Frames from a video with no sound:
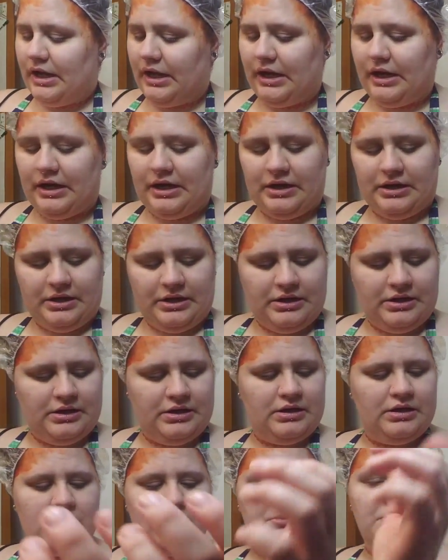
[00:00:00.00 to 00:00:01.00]
And,
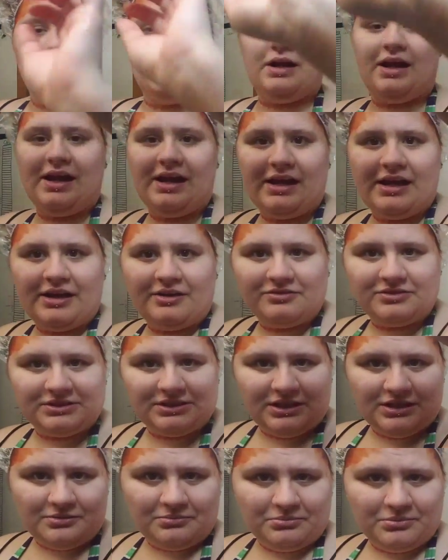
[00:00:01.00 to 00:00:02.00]
I mean, I have
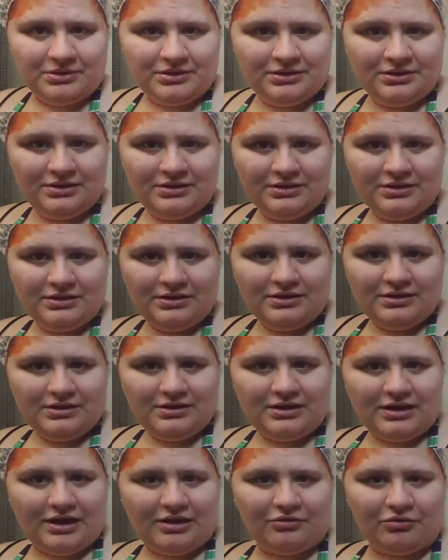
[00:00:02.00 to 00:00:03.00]
some
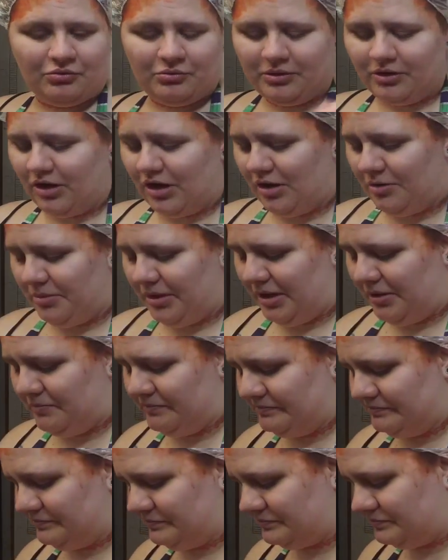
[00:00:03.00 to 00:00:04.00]
everywhere on me.